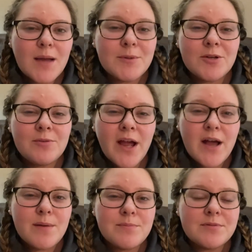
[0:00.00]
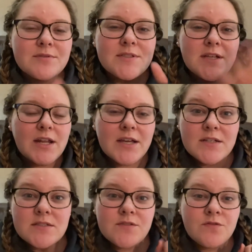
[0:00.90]
I'm going to wrap
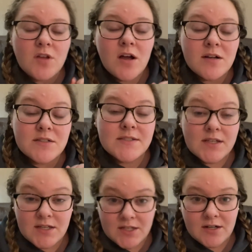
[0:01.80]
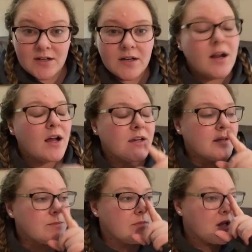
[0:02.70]
today's vlogs here.
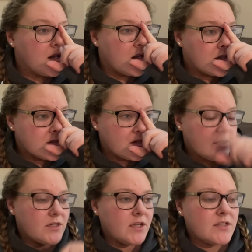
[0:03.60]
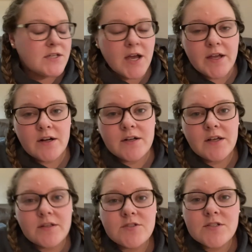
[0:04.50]
I'm starting to get tired
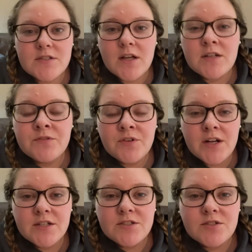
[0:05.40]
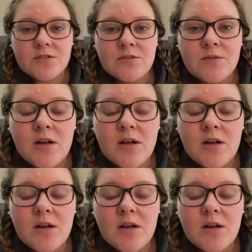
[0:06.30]
and just kind of ready to